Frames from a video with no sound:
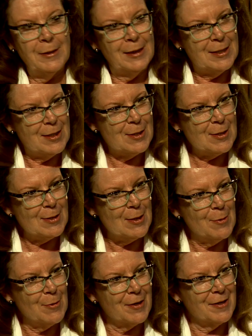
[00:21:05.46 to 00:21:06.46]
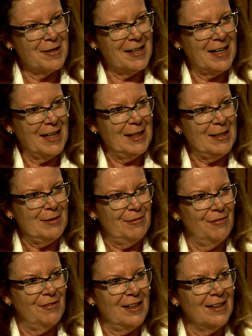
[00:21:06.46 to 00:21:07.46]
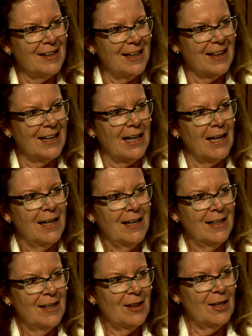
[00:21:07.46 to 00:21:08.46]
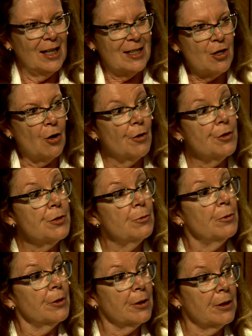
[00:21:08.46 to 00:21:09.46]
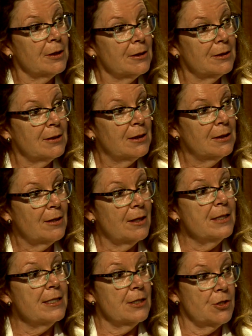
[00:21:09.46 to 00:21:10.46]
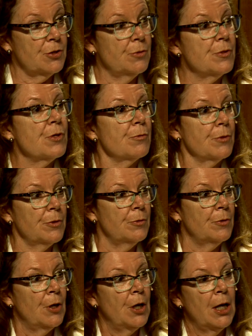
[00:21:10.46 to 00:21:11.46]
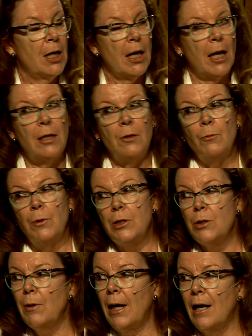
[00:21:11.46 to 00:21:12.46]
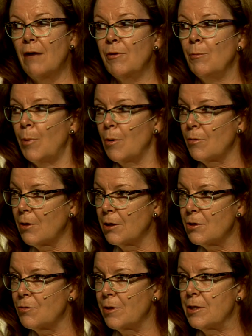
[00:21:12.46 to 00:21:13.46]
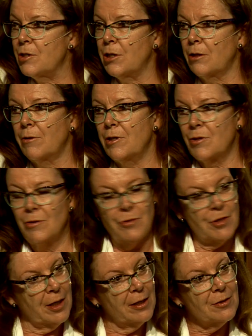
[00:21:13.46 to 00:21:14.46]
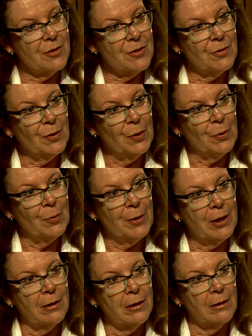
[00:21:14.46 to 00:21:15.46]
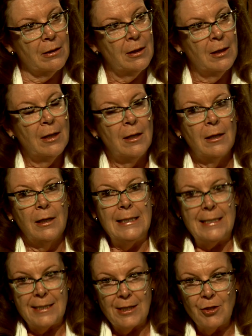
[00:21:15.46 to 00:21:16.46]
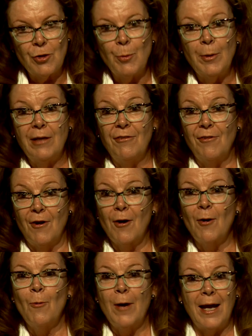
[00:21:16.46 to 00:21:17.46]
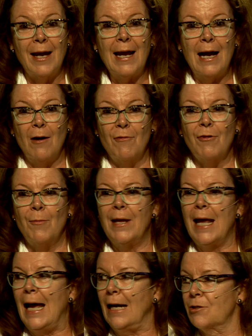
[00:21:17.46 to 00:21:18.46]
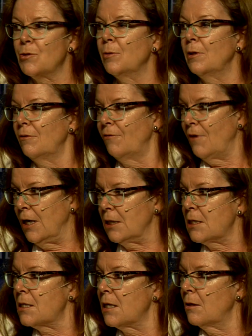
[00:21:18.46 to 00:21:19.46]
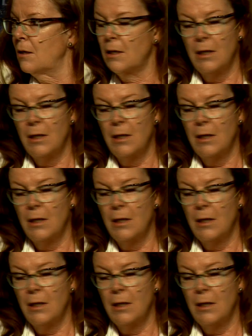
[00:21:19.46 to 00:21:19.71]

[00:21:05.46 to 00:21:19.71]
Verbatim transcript: It's a slower kind of feeling that it's hard to work these issues through. Yeah. And we do have in both countries generational change. You know, we are considerably far away now from the actual events that